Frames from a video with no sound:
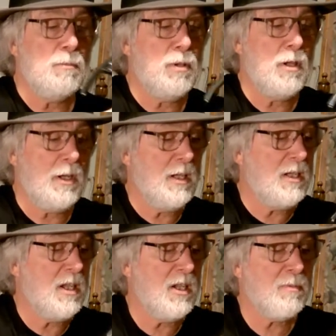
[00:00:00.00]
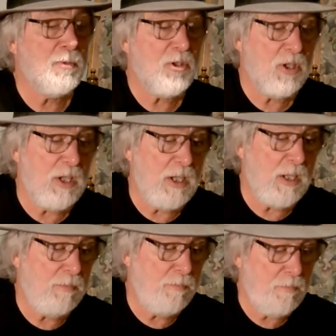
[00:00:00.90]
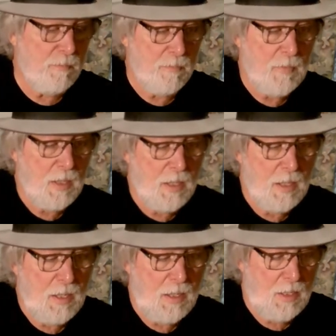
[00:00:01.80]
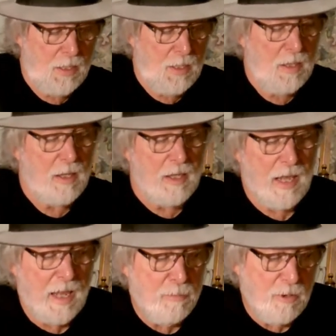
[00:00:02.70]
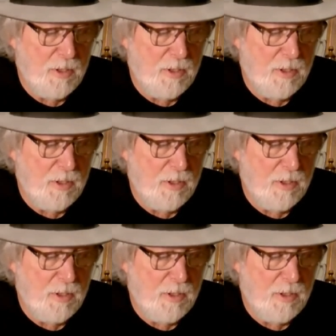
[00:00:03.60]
plug into this machine. The cable